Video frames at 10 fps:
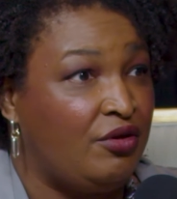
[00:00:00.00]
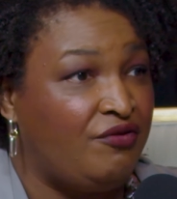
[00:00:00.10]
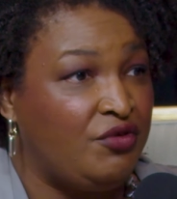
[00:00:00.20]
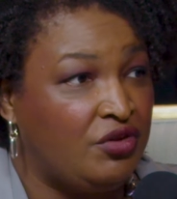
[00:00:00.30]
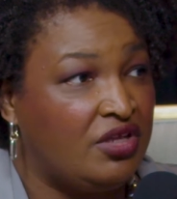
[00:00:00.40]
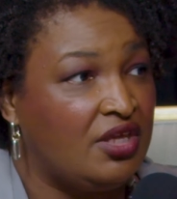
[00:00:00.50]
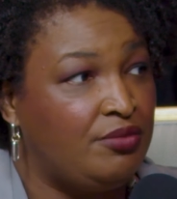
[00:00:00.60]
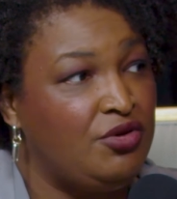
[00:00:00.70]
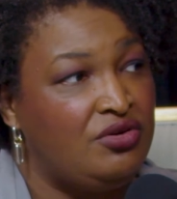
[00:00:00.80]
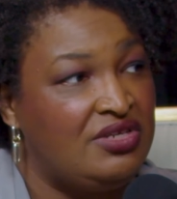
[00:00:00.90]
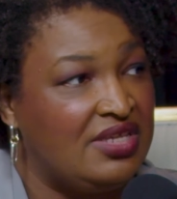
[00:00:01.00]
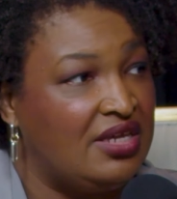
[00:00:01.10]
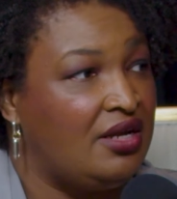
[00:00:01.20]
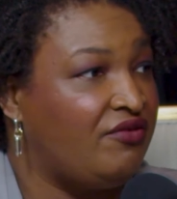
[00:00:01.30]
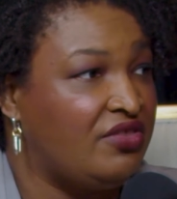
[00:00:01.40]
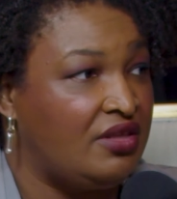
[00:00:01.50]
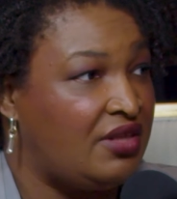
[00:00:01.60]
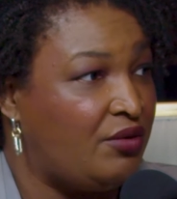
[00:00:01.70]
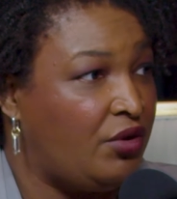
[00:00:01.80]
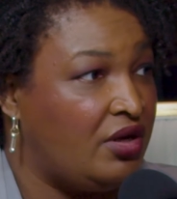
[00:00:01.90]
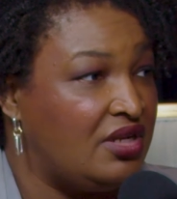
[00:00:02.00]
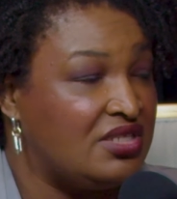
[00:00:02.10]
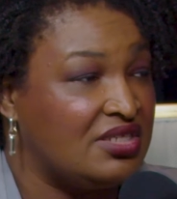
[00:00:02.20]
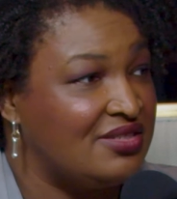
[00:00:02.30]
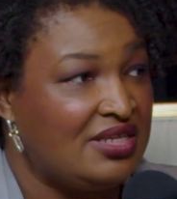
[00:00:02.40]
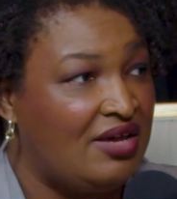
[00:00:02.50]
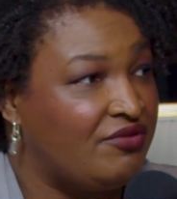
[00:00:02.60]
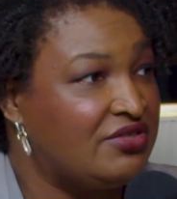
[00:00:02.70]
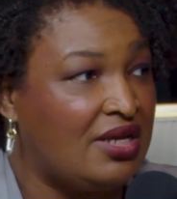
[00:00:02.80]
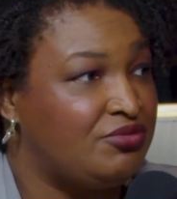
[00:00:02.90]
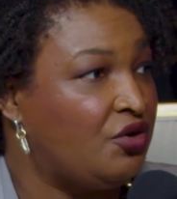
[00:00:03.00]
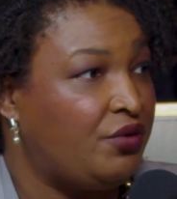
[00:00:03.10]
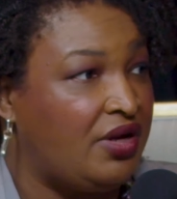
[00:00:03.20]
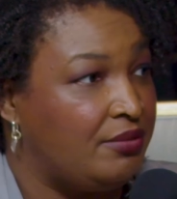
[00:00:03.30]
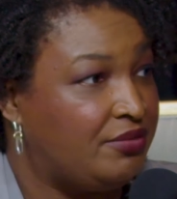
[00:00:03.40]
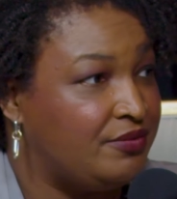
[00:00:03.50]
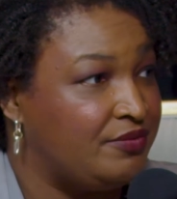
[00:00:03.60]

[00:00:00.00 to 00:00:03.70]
If you look at the communities that get everything they want, it's because they never stop showing up.